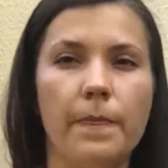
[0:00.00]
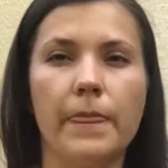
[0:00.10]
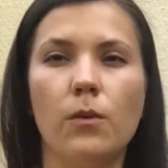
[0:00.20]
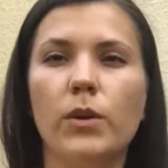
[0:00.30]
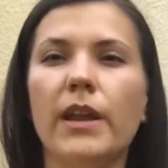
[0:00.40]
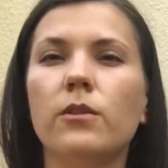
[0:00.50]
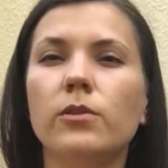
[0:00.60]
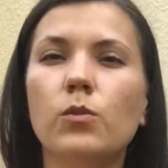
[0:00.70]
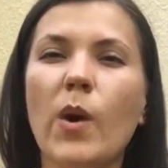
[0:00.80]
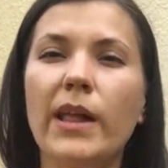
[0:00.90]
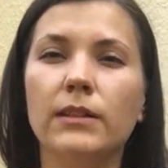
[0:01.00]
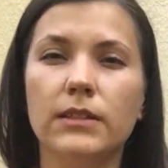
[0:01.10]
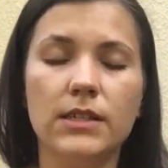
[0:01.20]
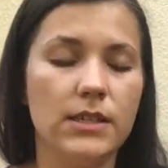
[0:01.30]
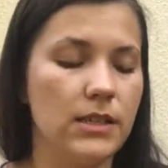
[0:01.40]
What I learned while
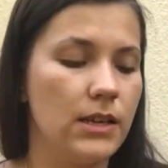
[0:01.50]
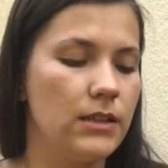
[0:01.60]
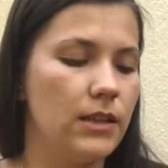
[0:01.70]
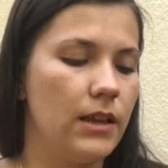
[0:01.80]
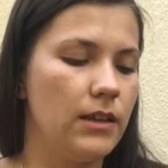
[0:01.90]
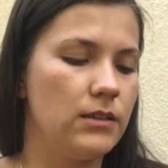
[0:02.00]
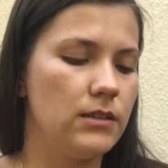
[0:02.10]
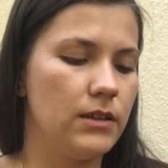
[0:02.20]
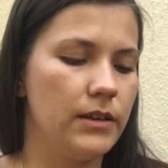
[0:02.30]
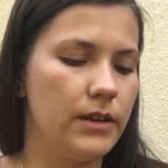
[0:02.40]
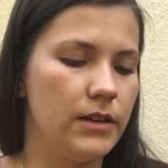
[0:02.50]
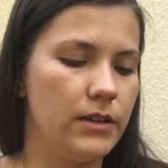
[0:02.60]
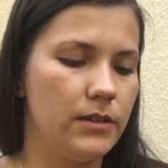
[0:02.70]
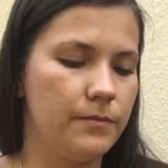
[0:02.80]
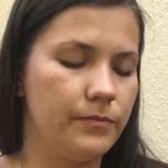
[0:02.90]
knitting it is
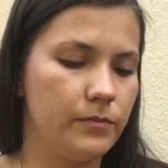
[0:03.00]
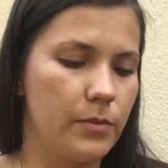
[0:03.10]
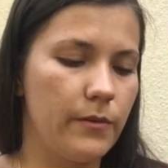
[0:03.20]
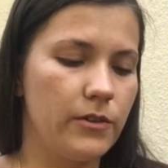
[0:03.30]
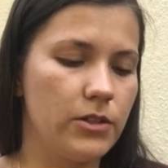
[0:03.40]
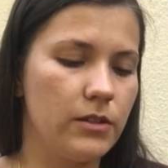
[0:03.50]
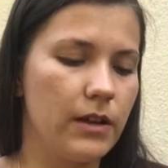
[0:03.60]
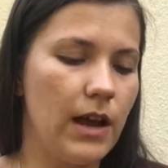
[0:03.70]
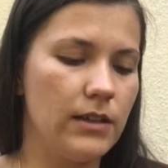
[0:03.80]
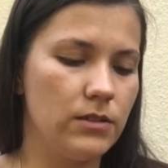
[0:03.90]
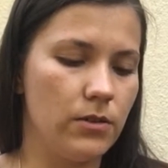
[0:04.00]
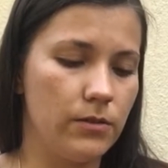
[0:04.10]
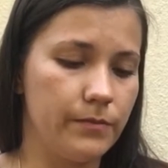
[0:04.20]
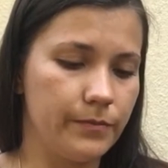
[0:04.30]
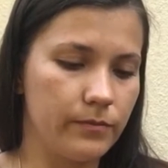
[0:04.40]
a provisional cast
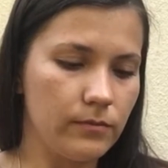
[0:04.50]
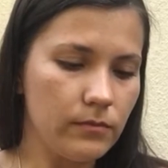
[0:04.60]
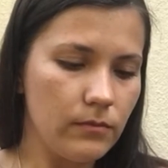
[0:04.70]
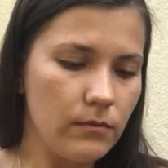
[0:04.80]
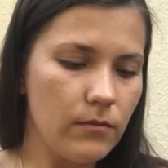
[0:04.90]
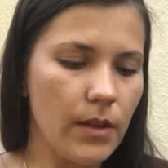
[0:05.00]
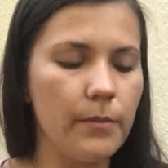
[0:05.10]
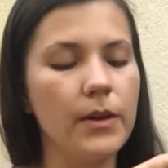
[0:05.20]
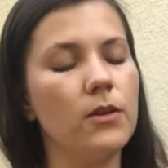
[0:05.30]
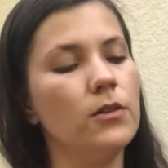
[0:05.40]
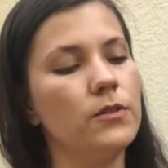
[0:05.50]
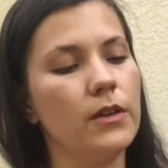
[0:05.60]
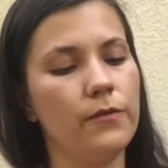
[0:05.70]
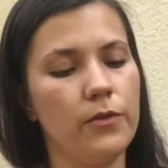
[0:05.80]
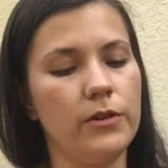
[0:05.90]
on, because
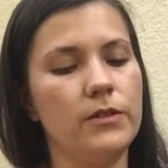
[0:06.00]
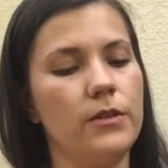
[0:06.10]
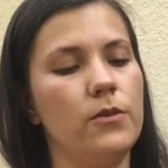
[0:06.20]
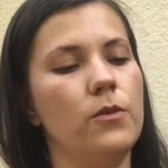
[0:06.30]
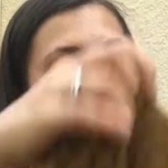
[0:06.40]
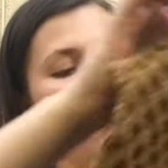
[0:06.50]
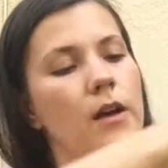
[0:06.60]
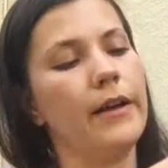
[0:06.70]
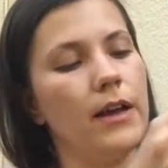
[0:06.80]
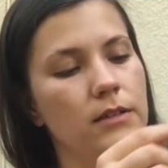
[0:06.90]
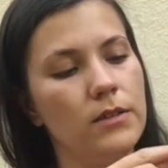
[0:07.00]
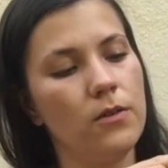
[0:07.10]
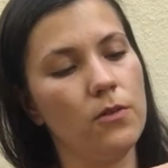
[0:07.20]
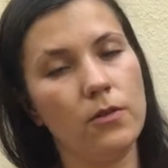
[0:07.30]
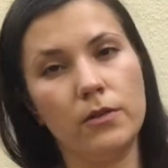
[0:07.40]
at first you cast
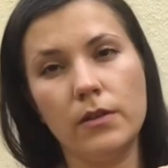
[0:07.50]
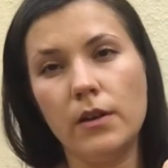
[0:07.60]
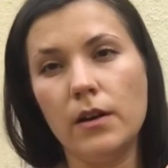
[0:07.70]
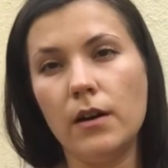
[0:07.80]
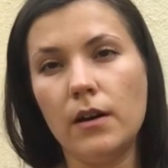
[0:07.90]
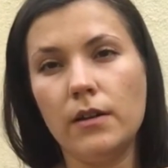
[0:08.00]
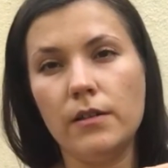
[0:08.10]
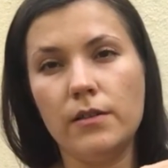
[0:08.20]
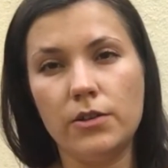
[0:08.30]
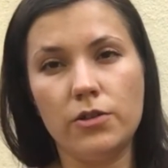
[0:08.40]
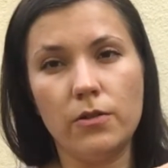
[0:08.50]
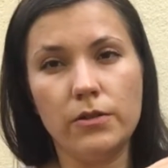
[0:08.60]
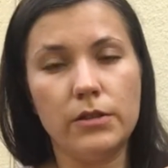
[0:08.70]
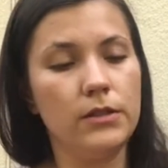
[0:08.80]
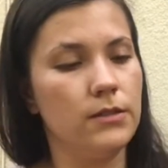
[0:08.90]
on the
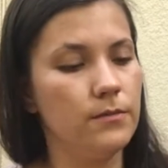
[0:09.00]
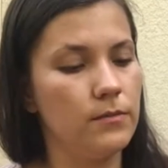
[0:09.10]
shoulders,